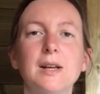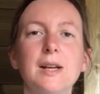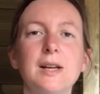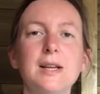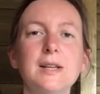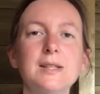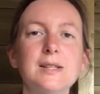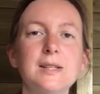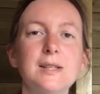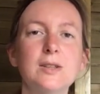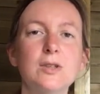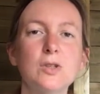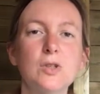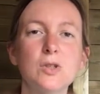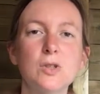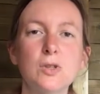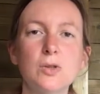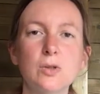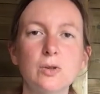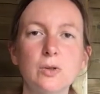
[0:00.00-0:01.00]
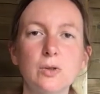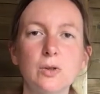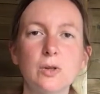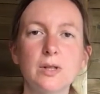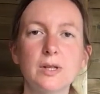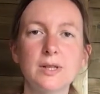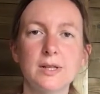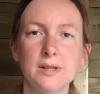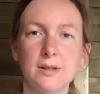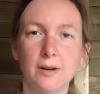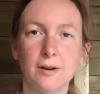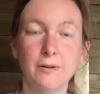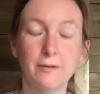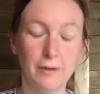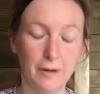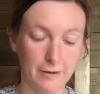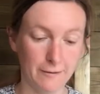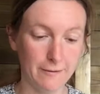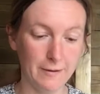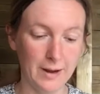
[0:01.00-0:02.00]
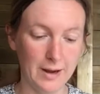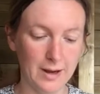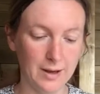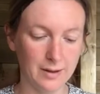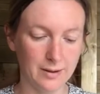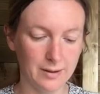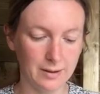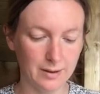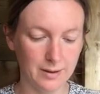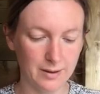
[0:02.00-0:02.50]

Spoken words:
He's the source of our faith.